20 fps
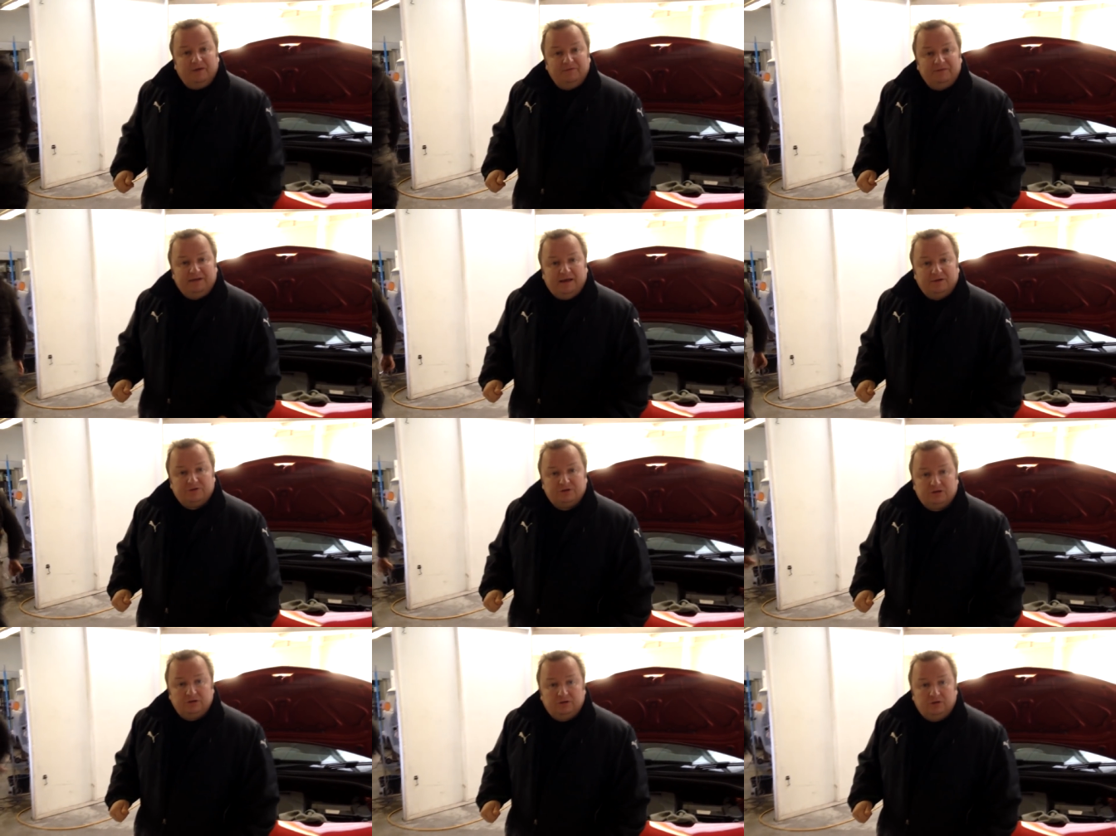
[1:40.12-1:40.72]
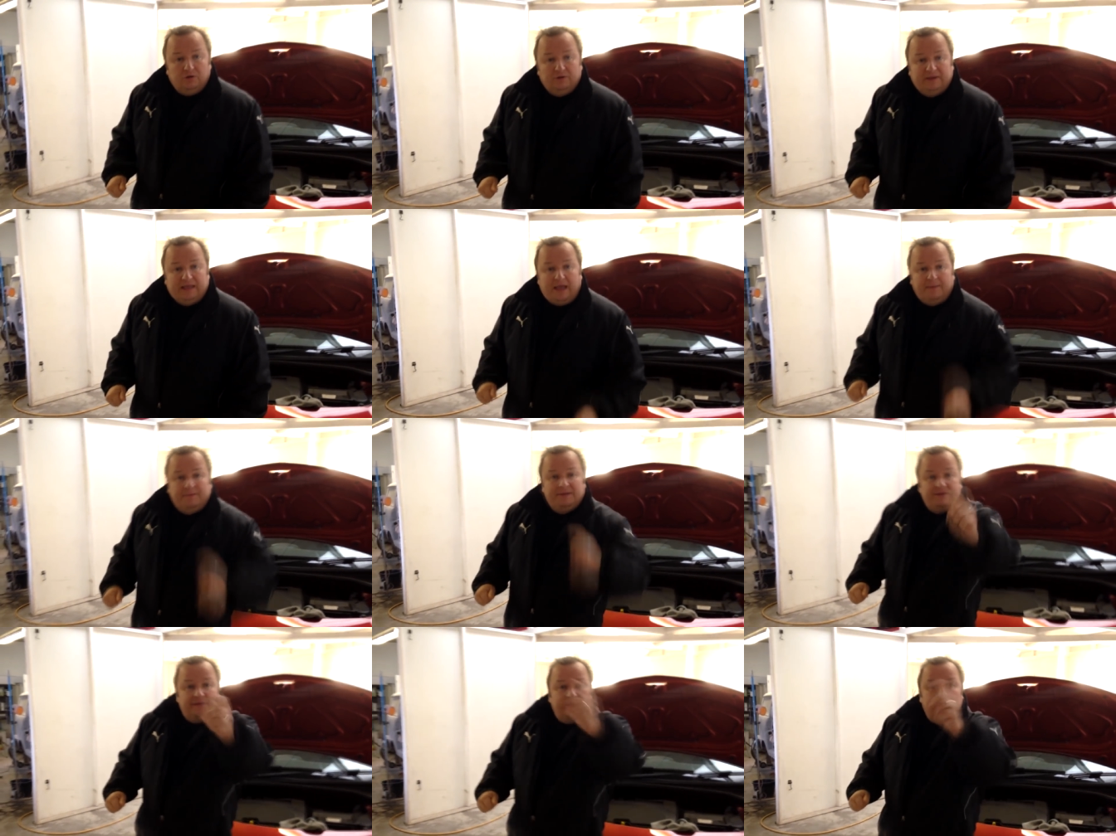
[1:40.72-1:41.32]
over now to the log
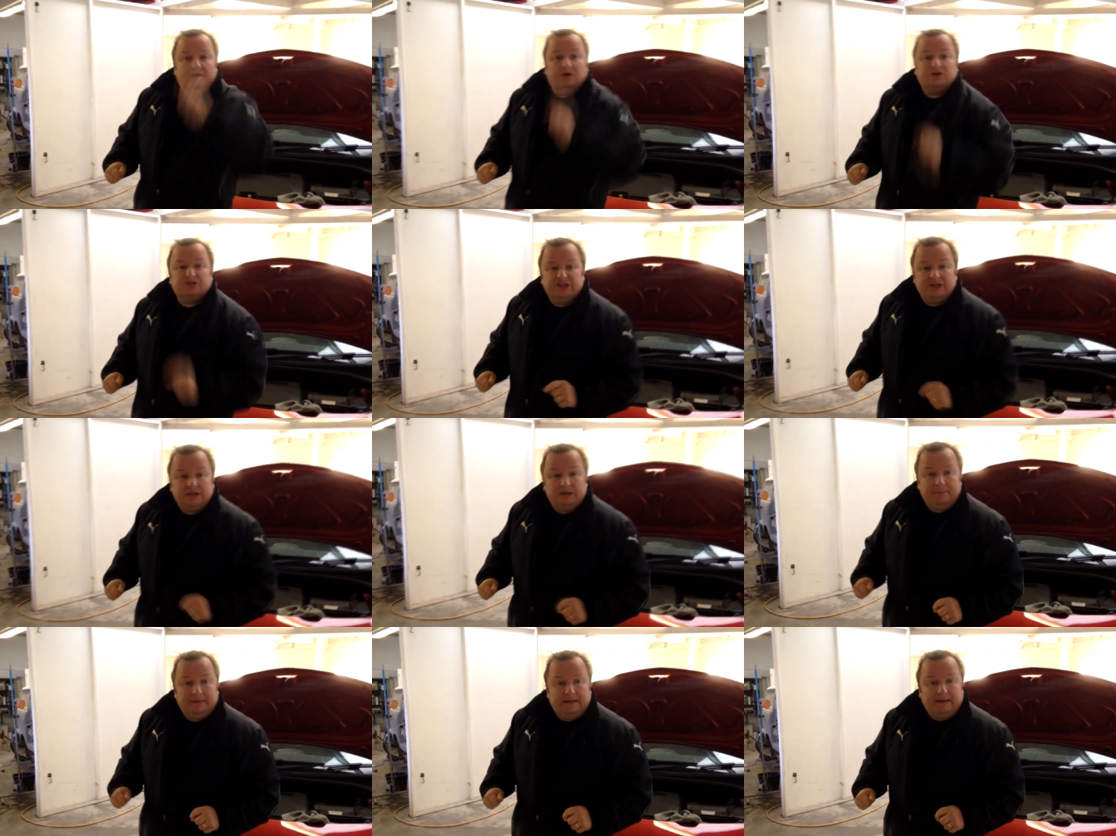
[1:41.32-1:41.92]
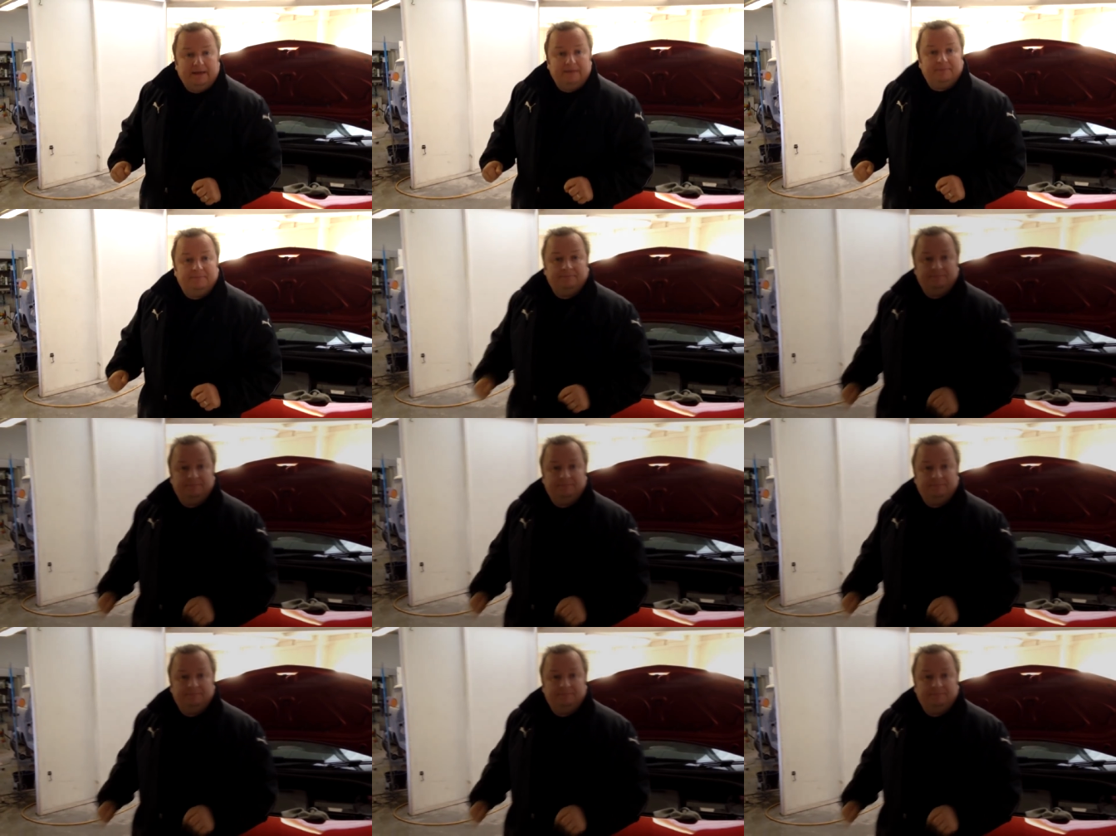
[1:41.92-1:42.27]
cabin. I'll see you in a minute.